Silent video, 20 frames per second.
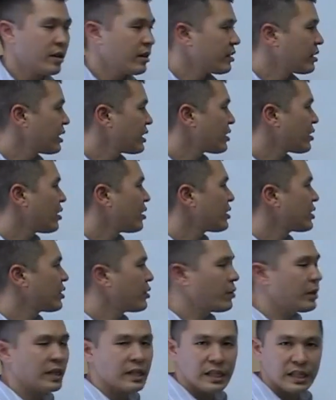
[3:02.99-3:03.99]
This
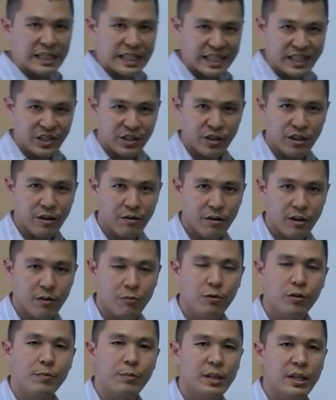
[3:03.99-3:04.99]
also in a dictionary
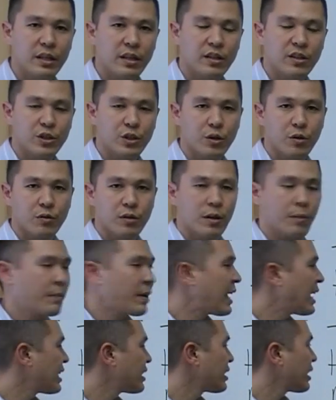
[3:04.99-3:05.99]
would be shown up
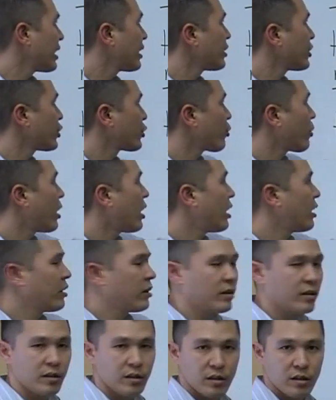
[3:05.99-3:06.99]
as a schwa.
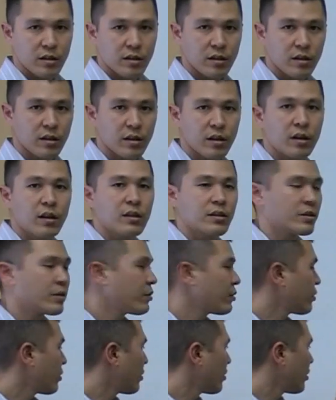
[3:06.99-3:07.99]

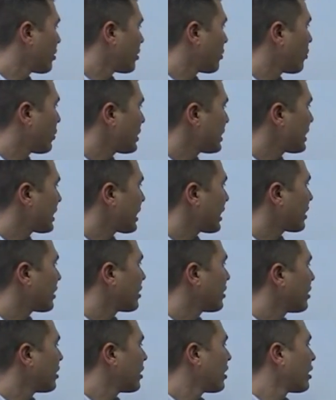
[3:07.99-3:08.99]
So once again.
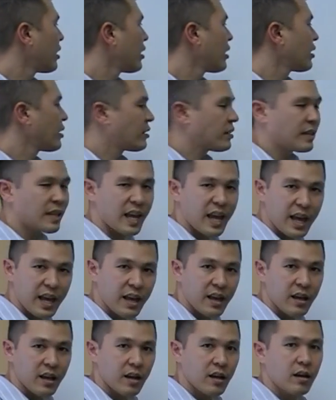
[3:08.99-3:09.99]

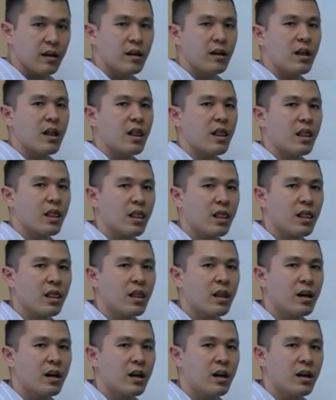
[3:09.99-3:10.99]
Te.
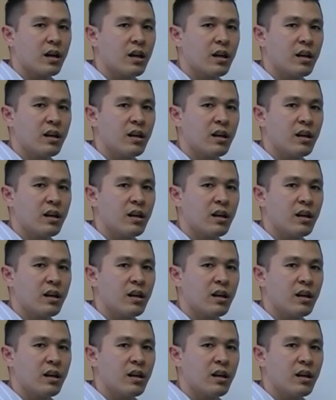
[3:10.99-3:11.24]
La.